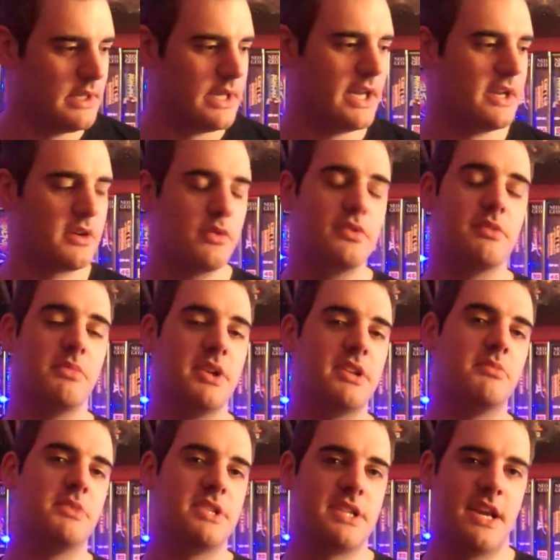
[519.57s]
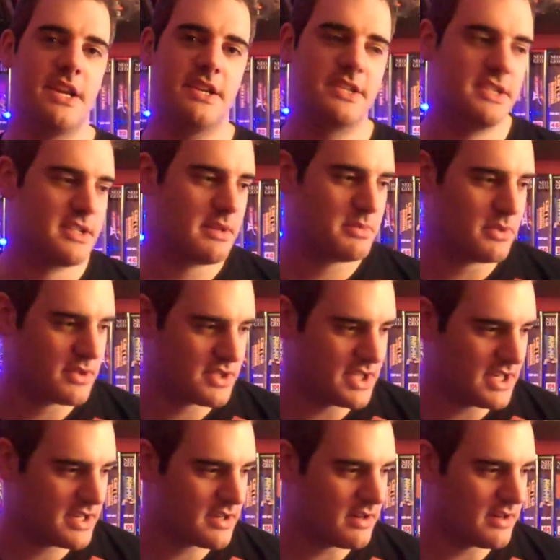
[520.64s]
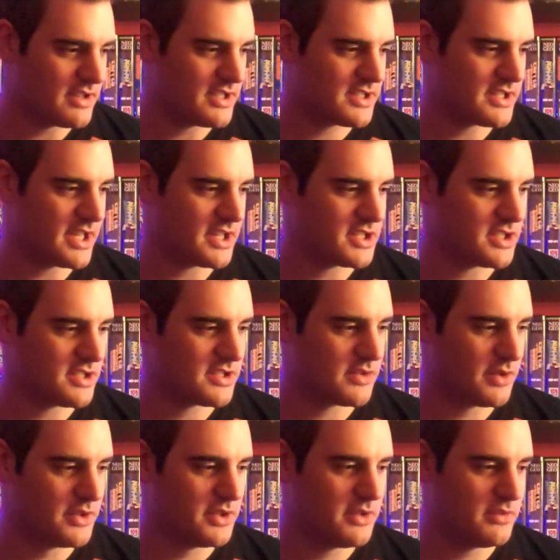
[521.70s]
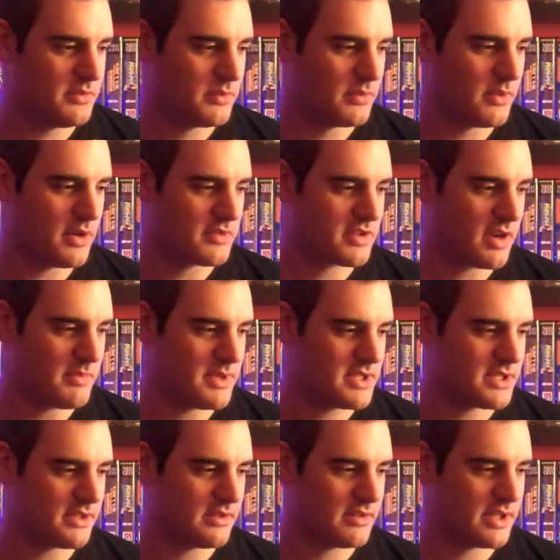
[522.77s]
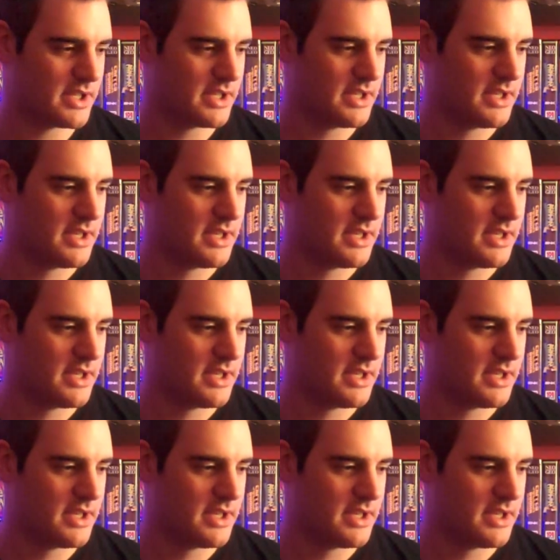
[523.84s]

And of course I made some mistakes in WRC car in this section, so I knew what I was coming to and